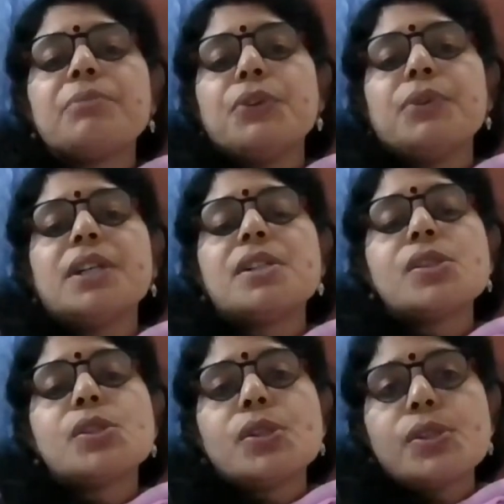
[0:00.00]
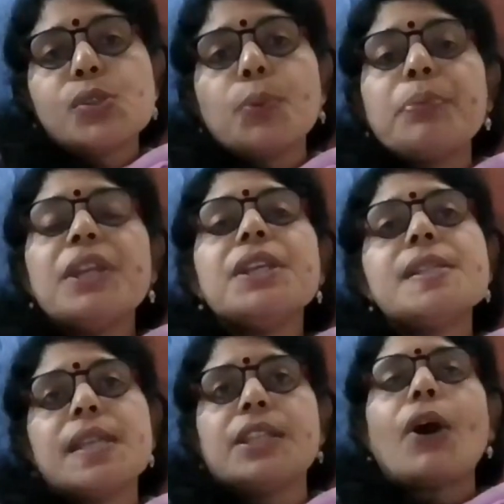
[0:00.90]
from your
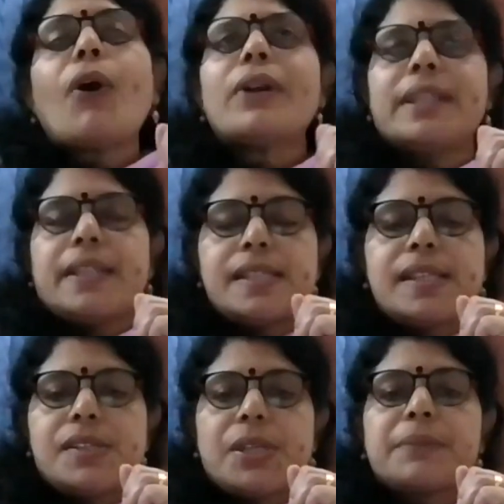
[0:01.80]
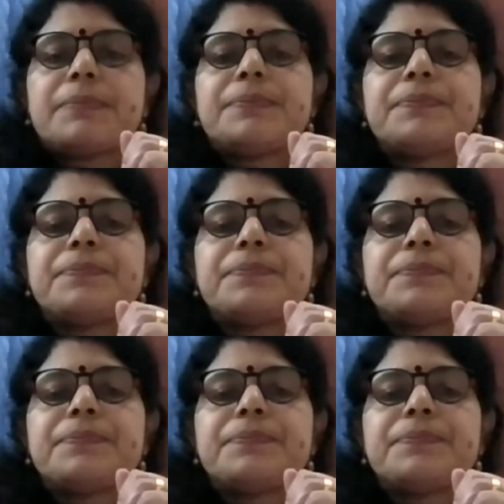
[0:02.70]
superiors in the organization.